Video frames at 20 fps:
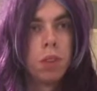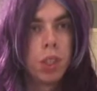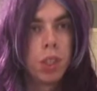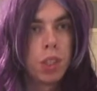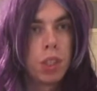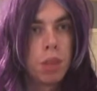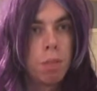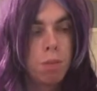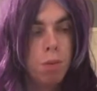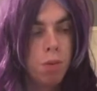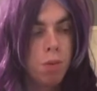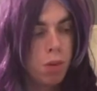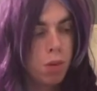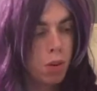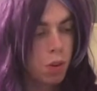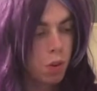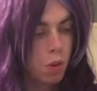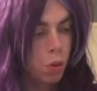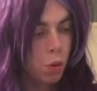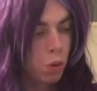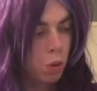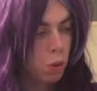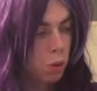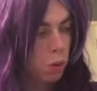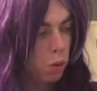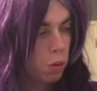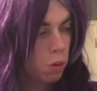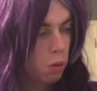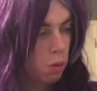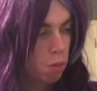That's the burden
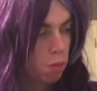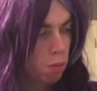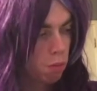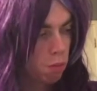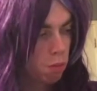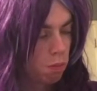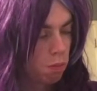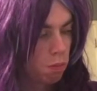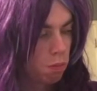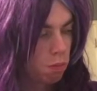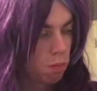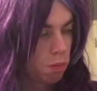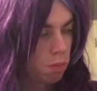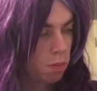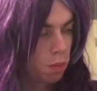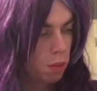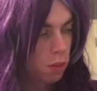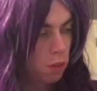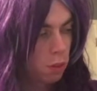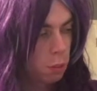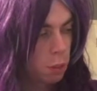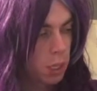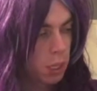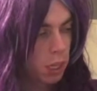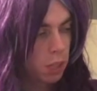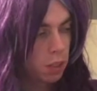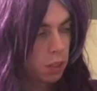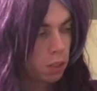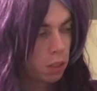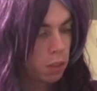to
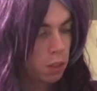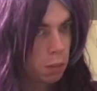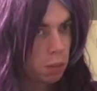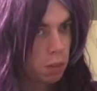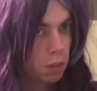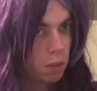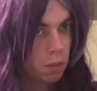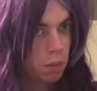protect the human